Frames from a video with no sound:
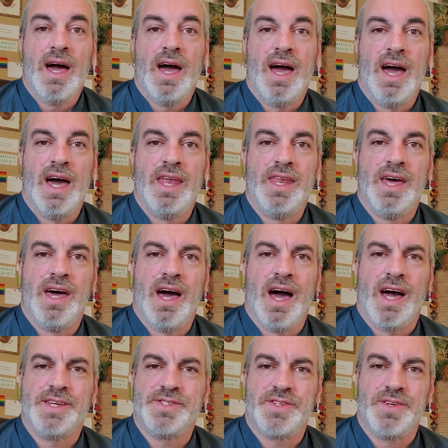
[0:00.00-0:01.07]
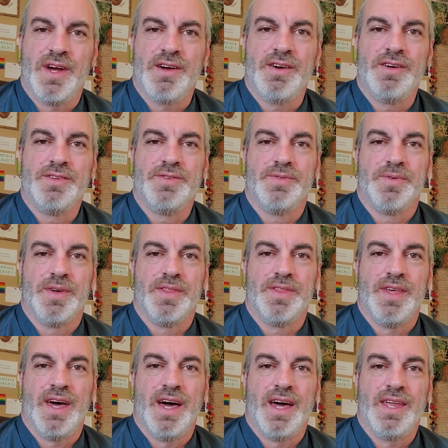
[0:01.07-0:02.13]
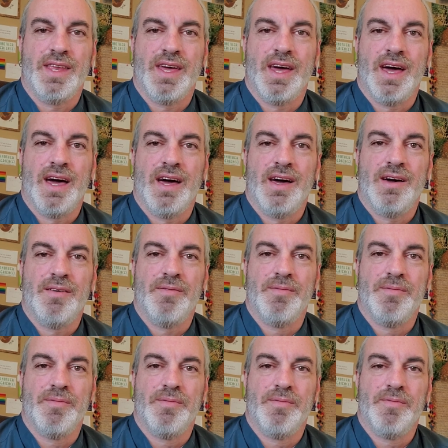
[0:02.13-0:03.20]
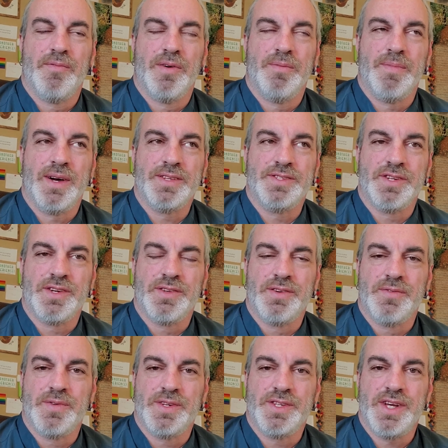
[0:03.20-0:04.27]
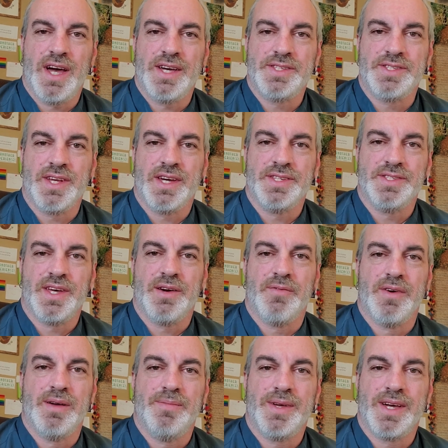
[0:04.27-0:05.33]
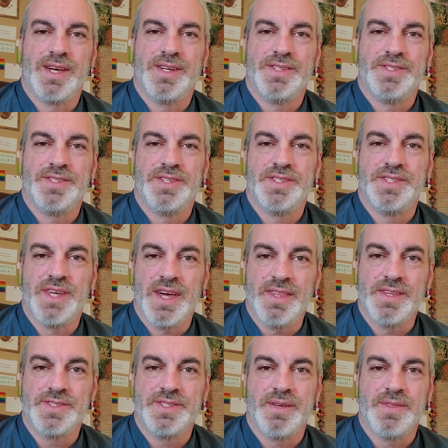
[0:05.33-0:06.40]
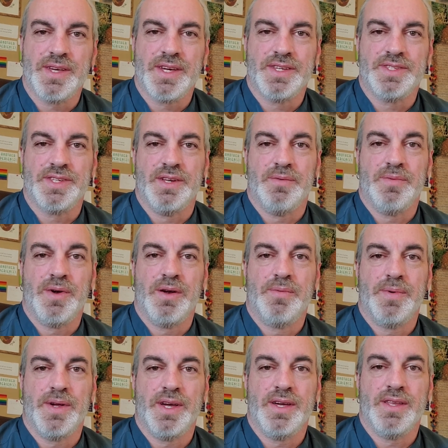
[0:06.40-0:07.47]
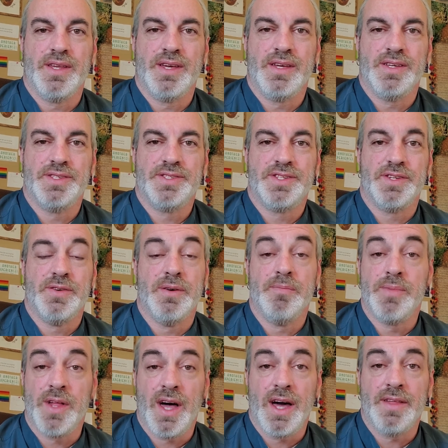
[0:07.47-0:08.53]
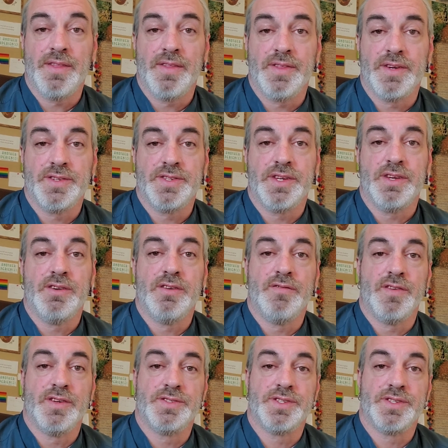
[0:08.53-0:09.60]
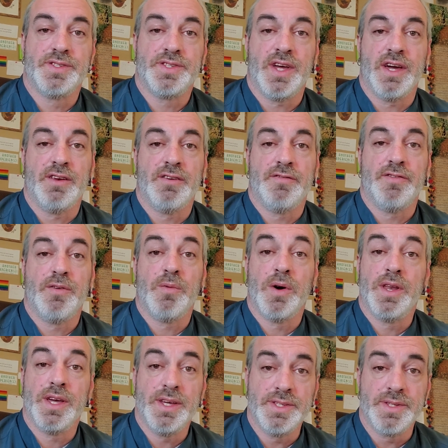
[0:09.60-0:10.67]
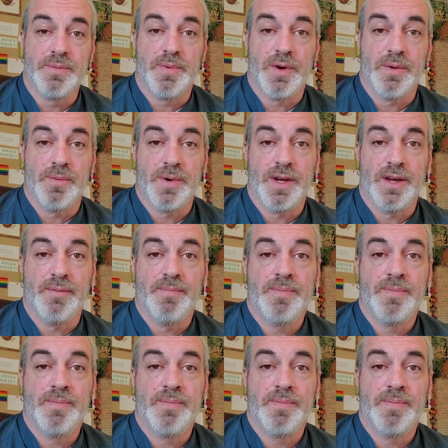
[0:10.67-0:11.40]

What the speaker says: And I struggled with that when my children were chastised that way, because to say that something is inappropriate is to imply that there's a universal standard for what is appropriate.